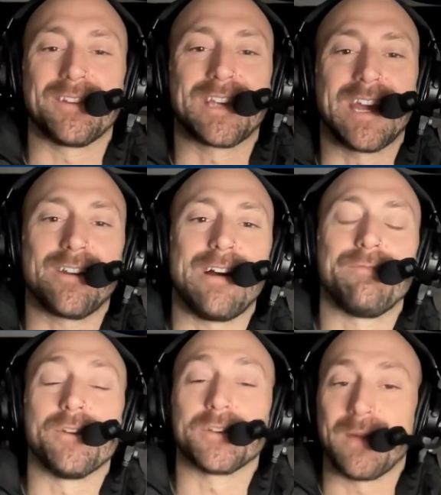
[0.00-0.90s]
So Ken and I
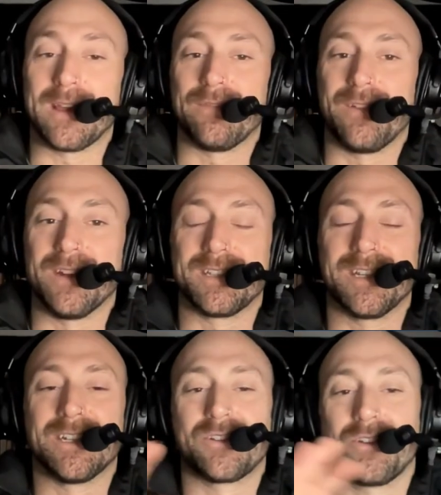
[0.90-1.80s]
first met in the fitness
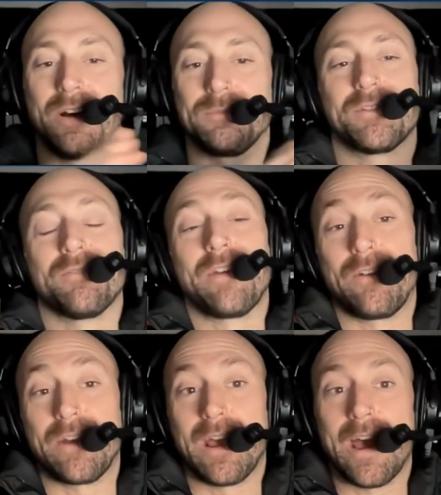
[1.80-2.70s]
industry. I'm still
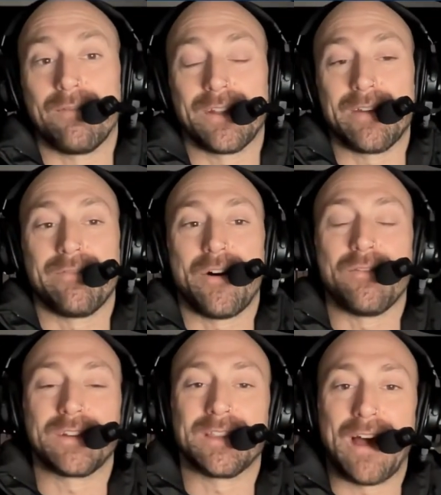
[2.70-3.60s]
very heavily
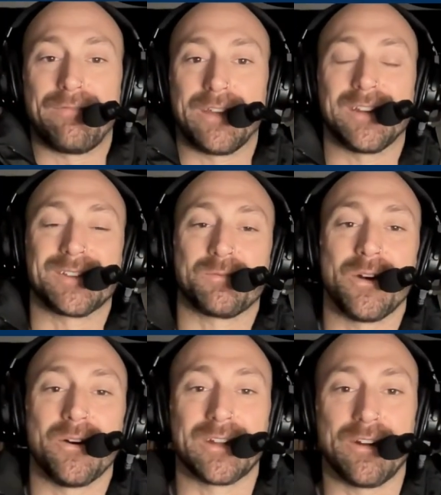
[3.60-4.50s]
involved in that fitness
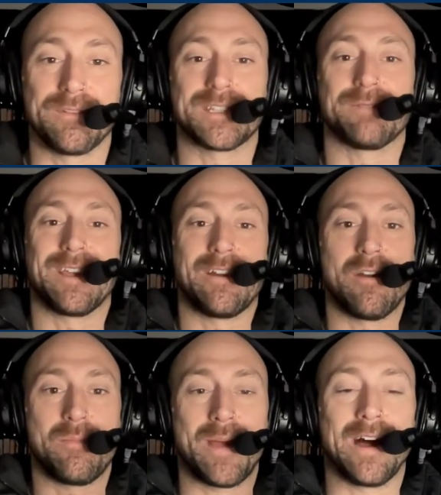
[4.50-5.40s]
world, and obviously we
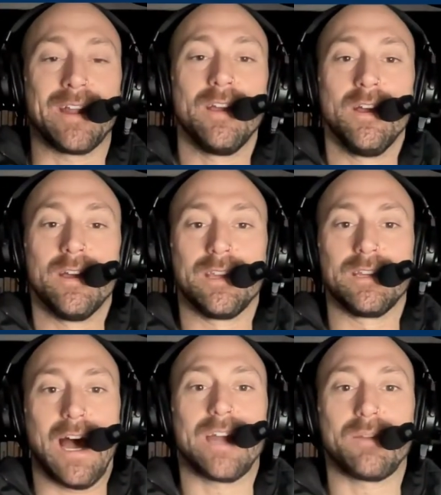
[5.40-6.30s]
hear about the
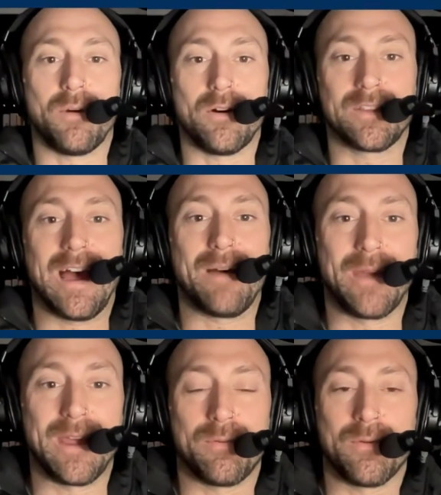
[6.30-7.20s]
dad bod that
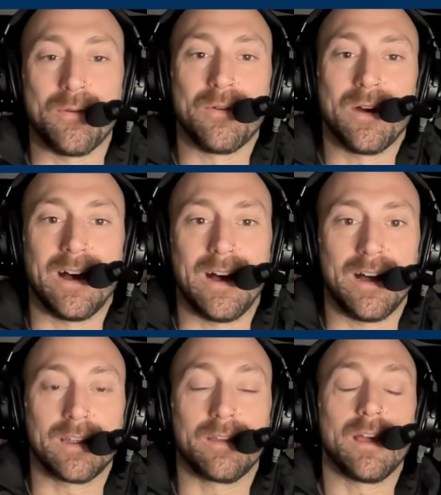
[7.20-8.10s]
people
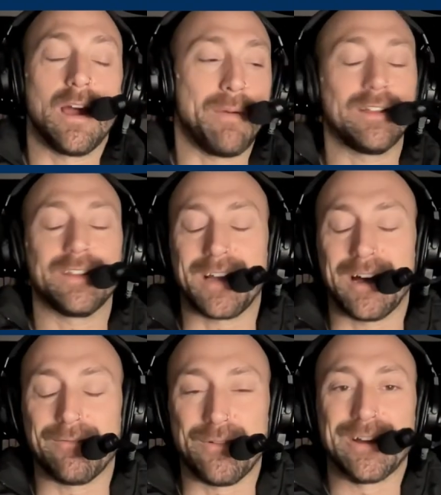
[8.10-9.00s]
uh, apparently
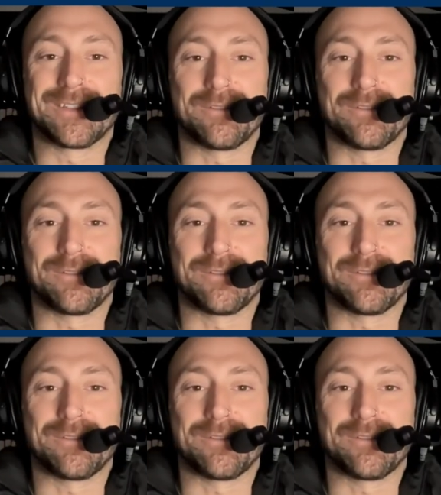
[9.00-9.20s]
can't avoid.